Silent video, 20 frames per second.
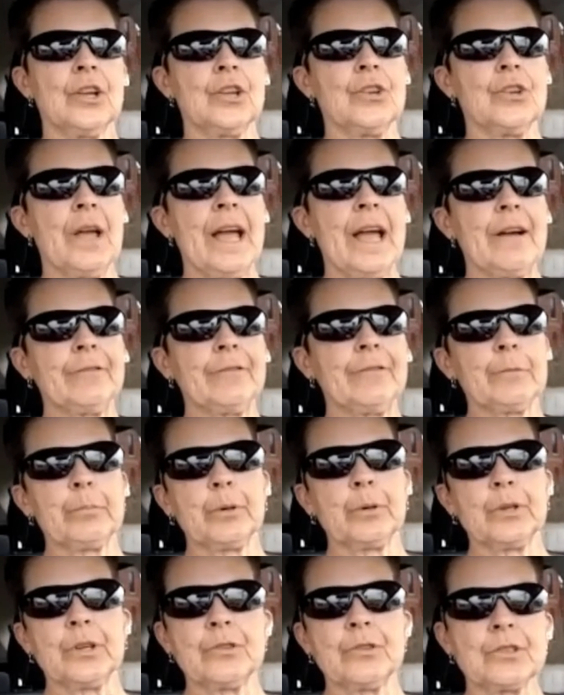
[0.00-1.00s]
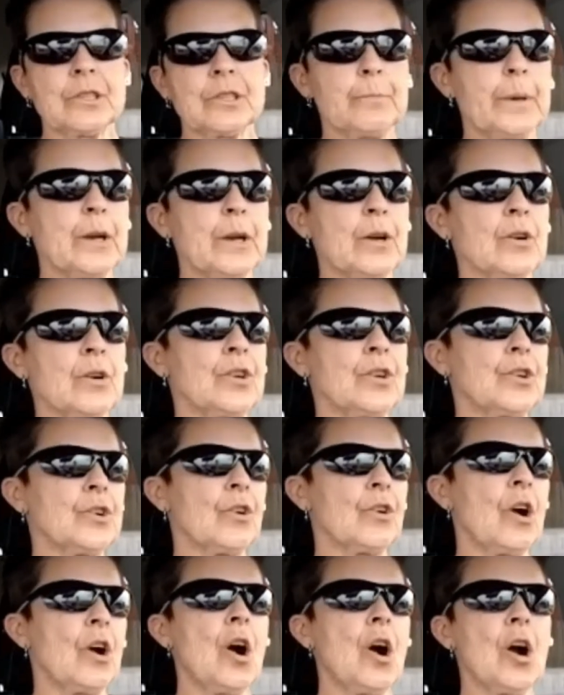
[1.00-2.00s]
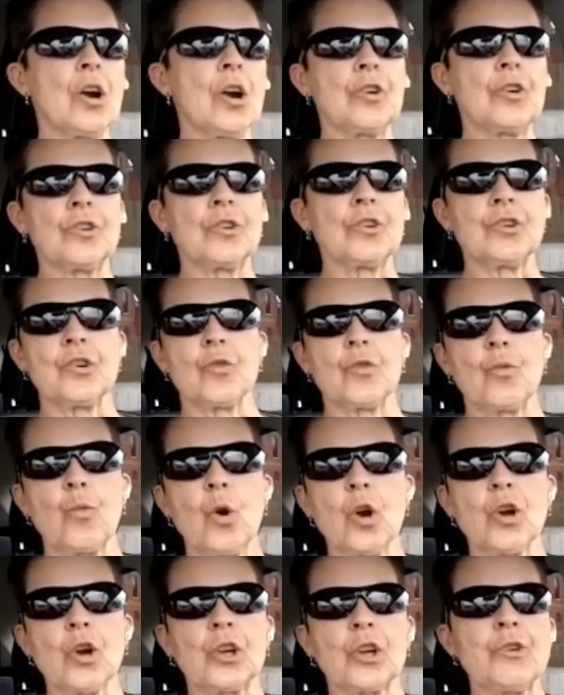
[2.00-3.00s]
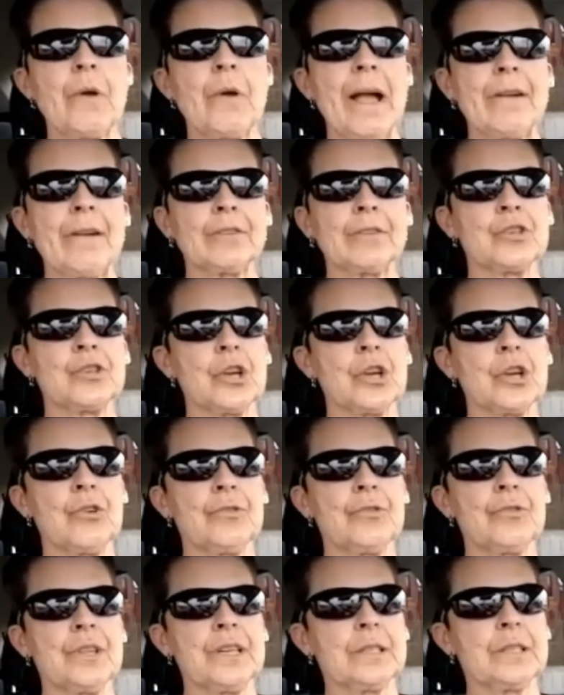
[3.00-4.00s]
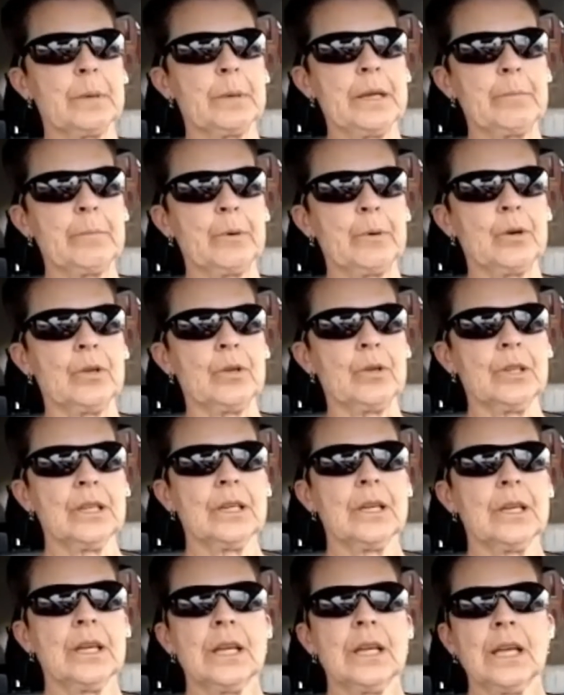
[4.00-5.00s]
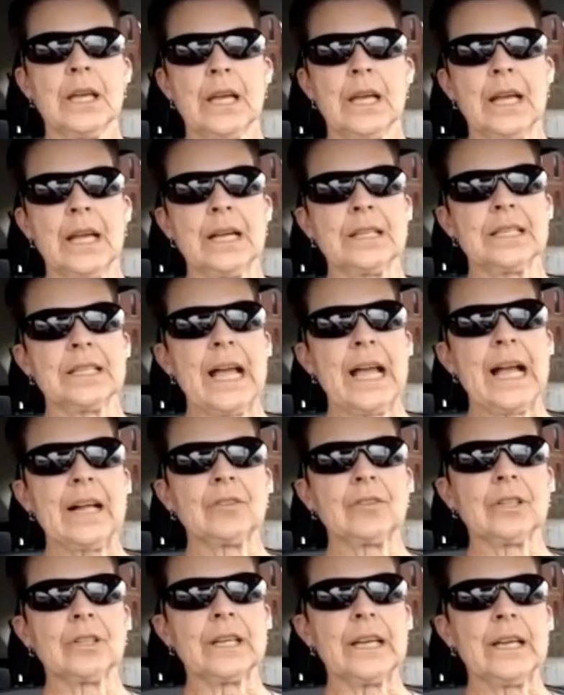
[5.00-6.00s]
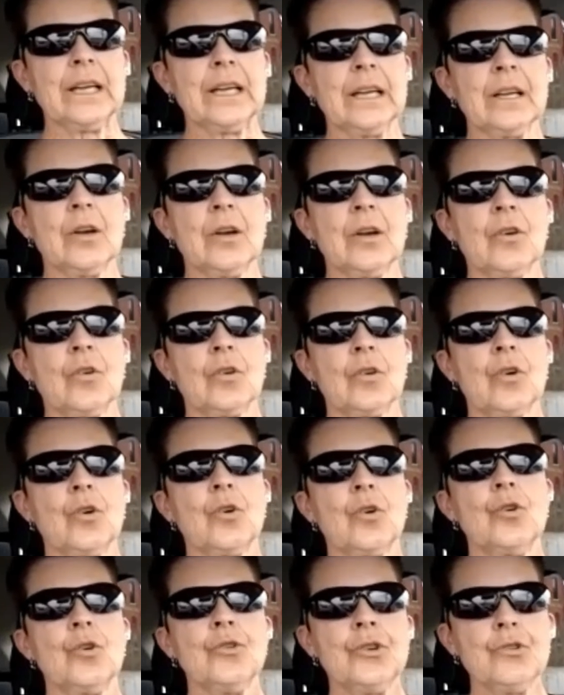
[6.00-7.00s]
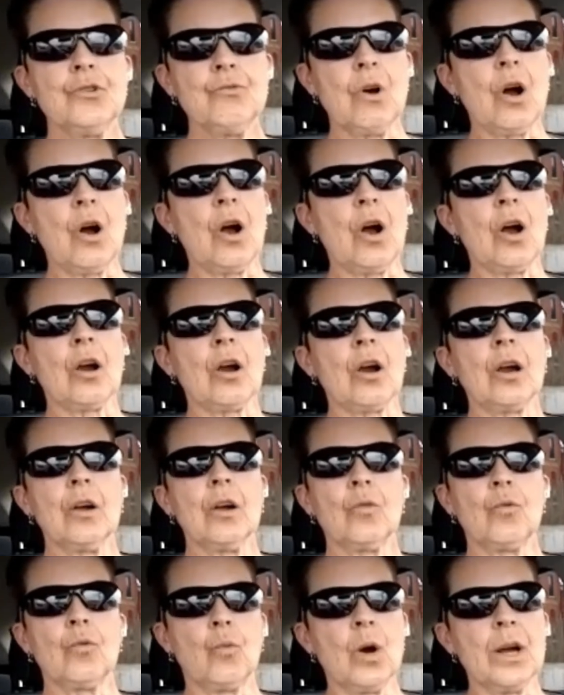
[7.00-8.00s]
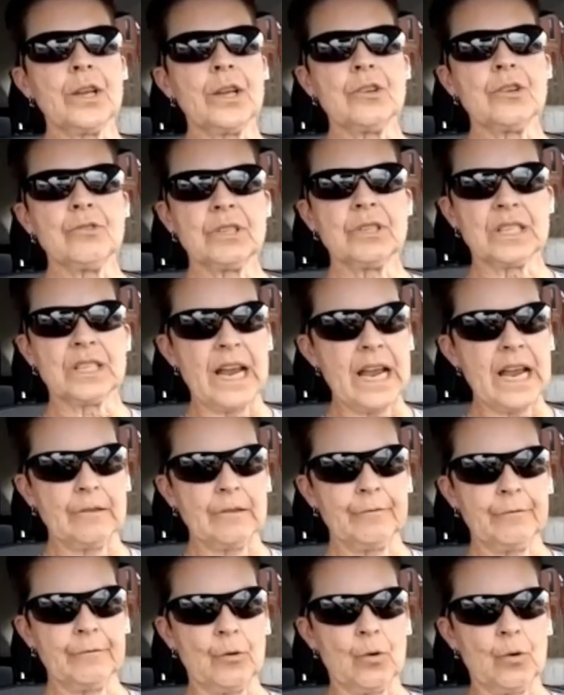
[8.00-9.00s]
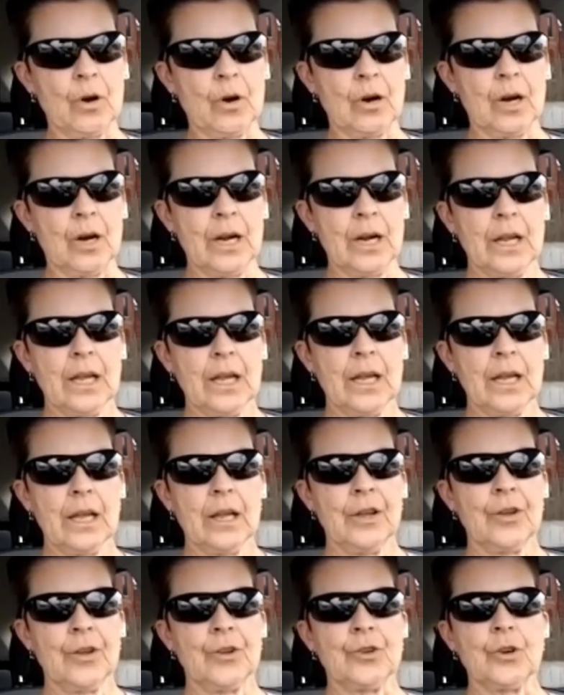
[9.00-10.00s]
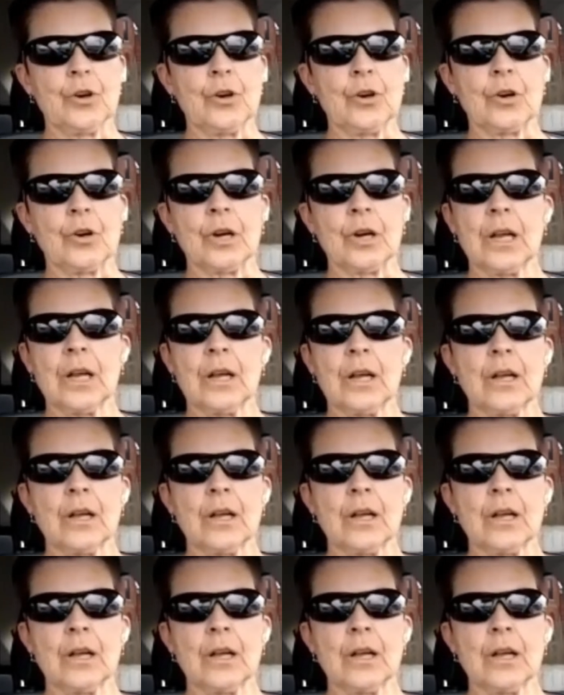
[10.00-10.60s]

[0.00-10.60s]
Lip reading: You have to put your spirit, your heart, your work. You have to show these people exactly who you are, what you stand for. You're